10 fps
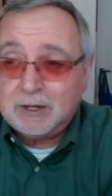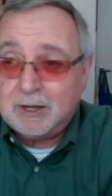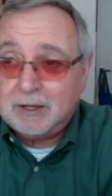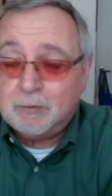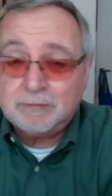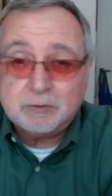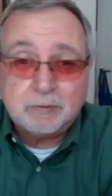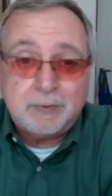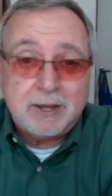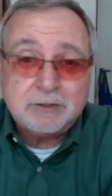equivalent to a
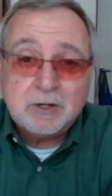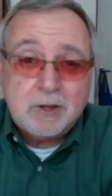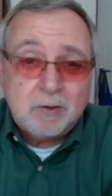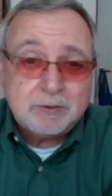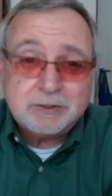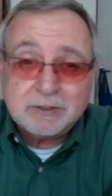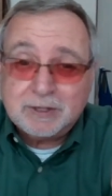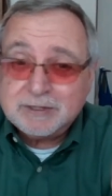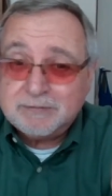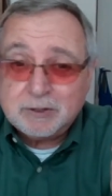page, which is a
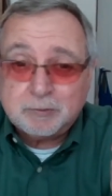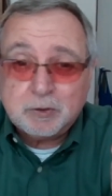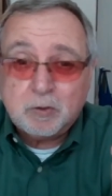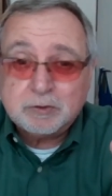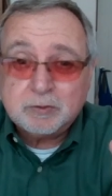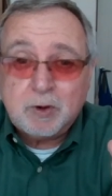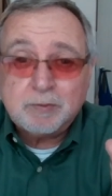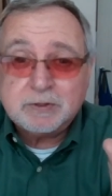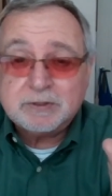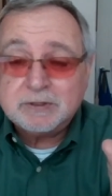less valuable court, so we hope
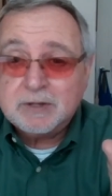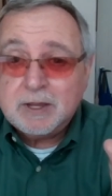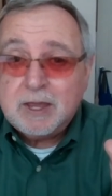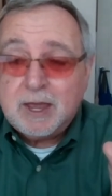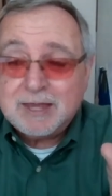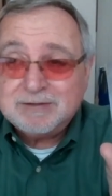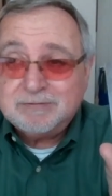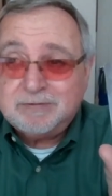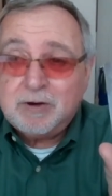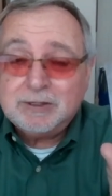that this has
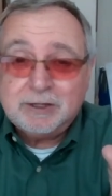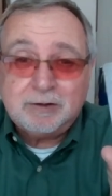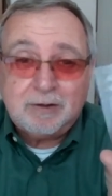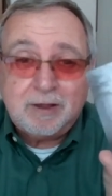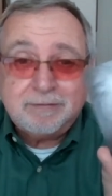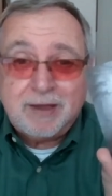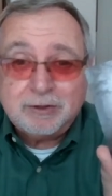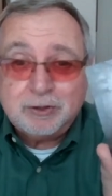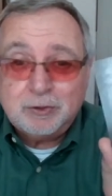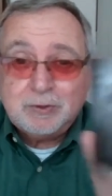very little
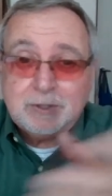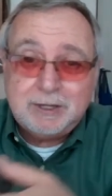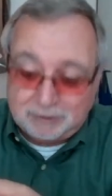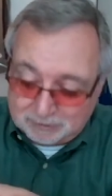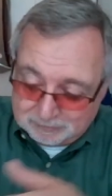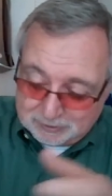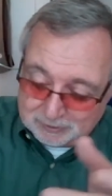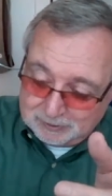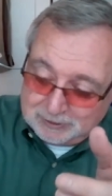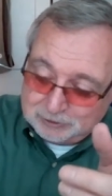value in our
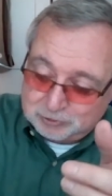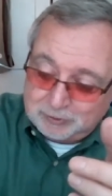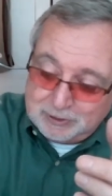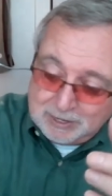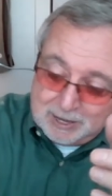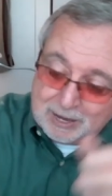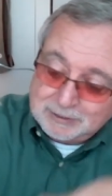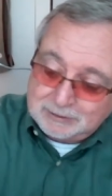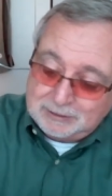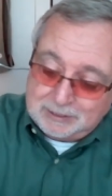history.
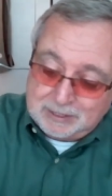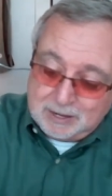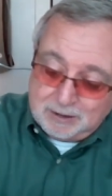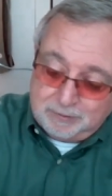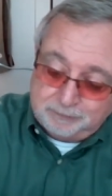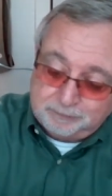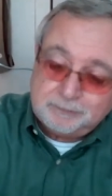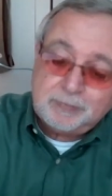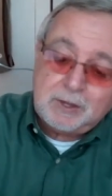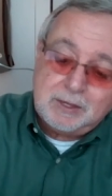And then the
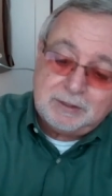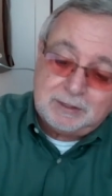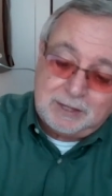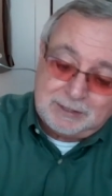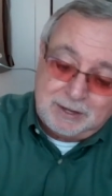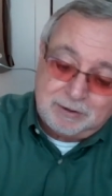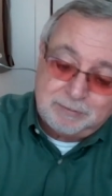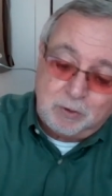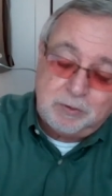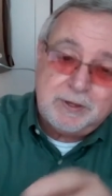likely outcome of
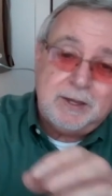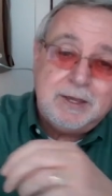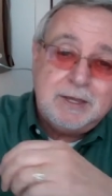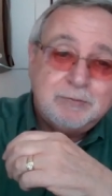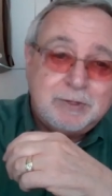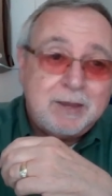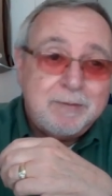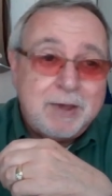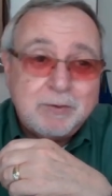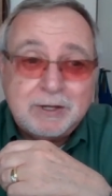the whole thing is we came
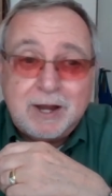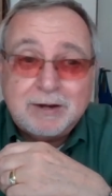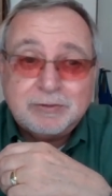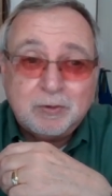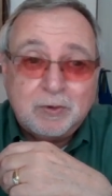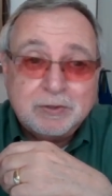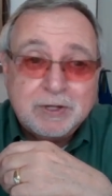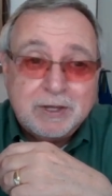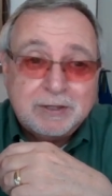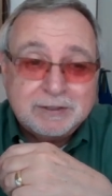back with a Knight of Swords.
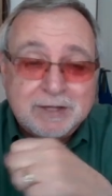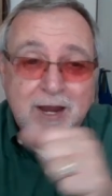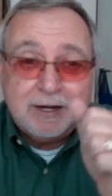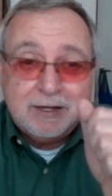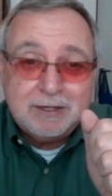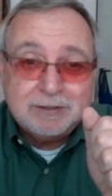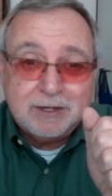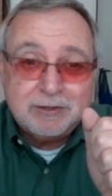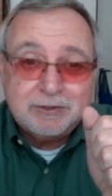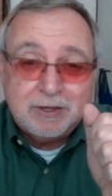This knight is
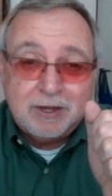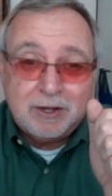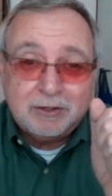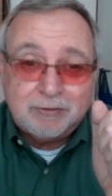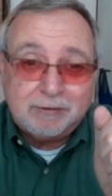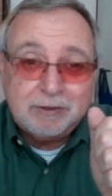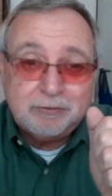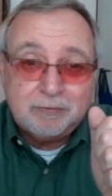us traveling